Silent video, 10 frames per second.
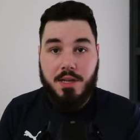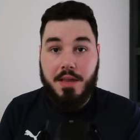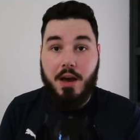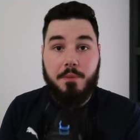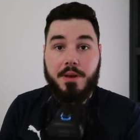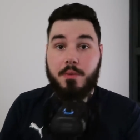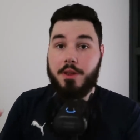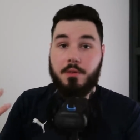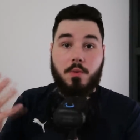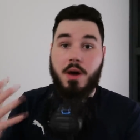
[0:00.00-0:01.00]
Like that would be
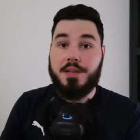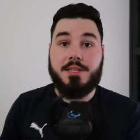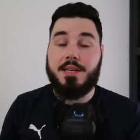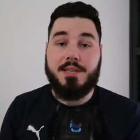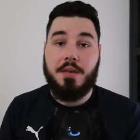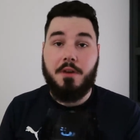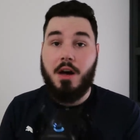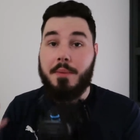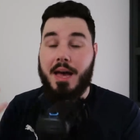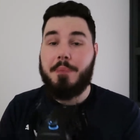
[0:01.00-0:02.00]
one of the worst things ever.
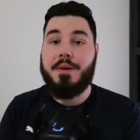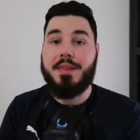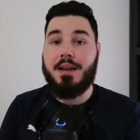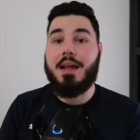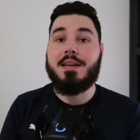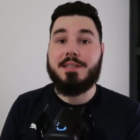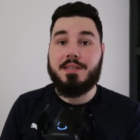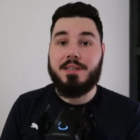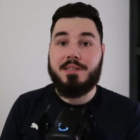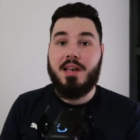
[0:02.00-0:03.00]
I'm happy the
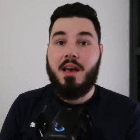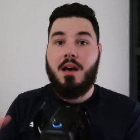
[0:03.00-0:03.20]
Glazers